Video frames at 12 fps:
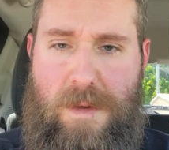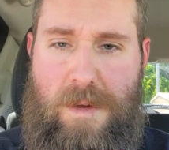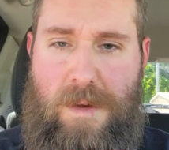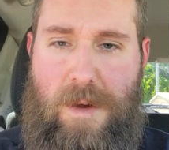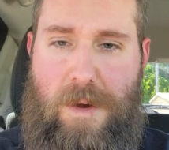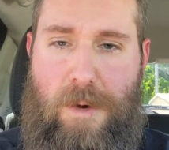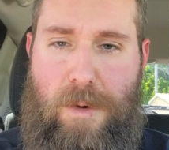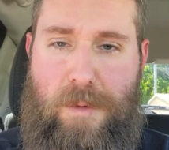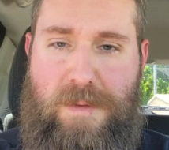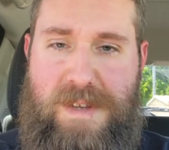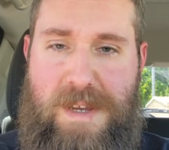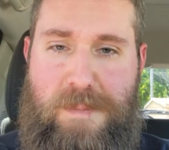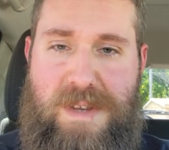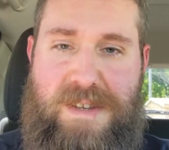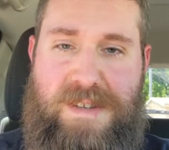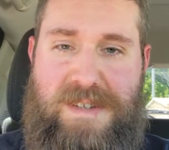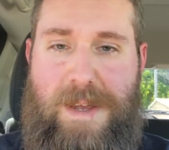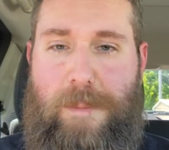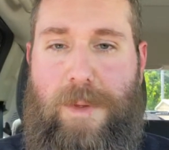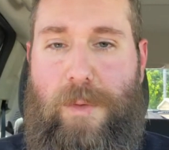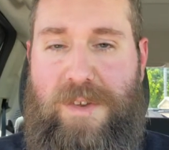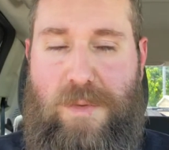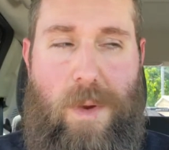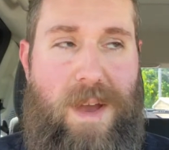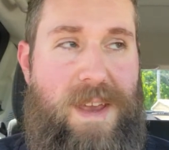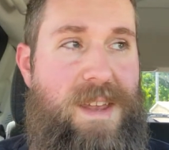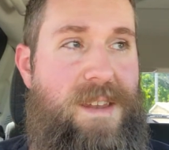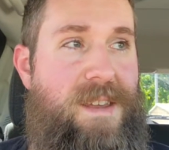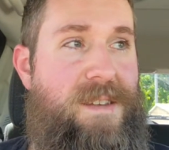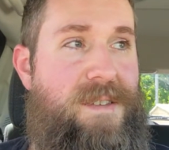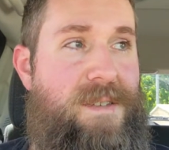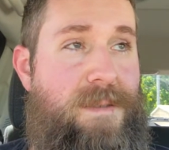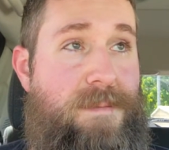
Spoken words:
Oh, TMT says I'm the only swag he needs.